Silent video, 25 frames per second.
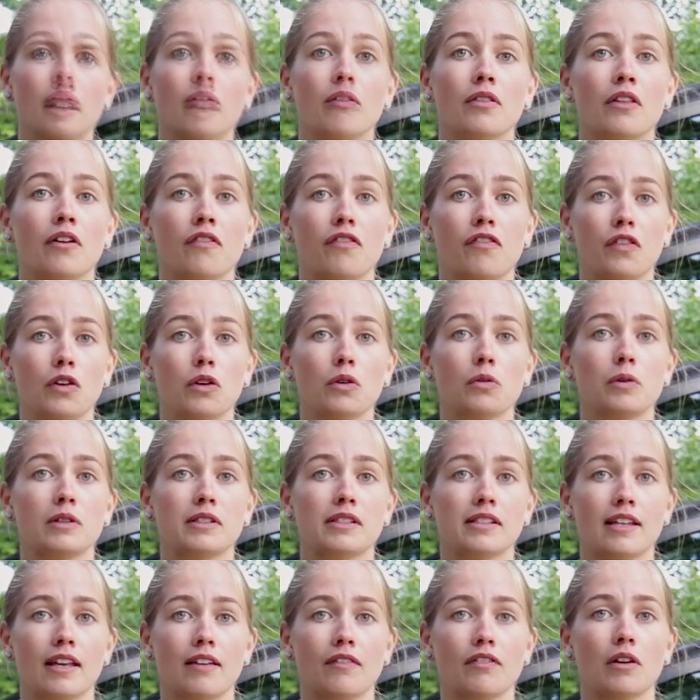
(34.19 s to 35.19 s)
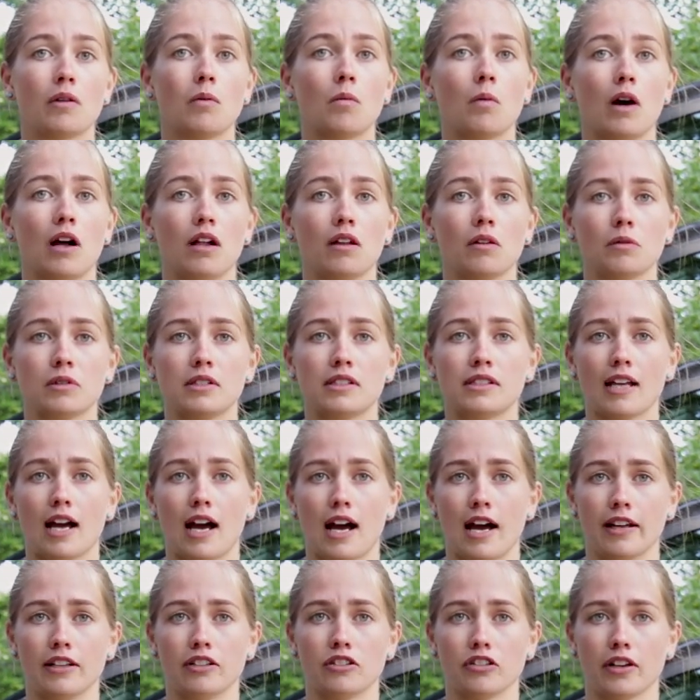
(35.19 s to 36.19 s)
The food was given while it was
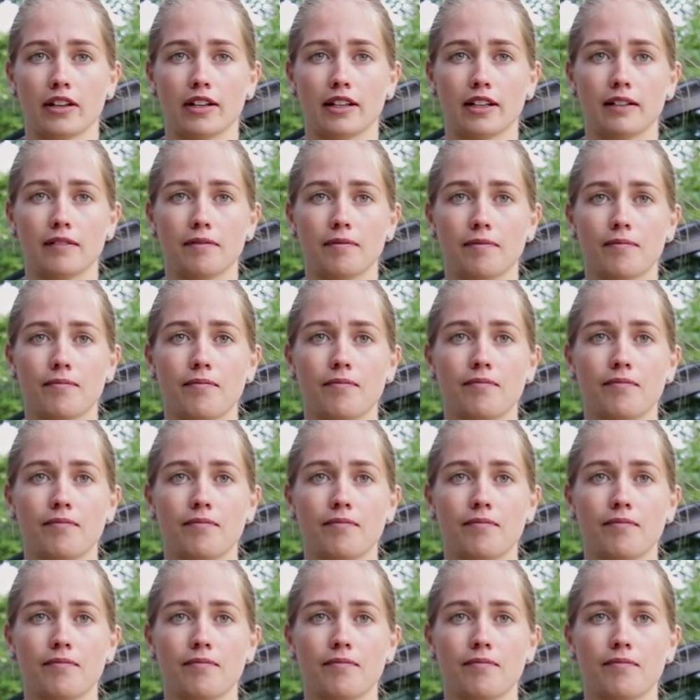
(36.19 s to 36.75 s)
dehydrated.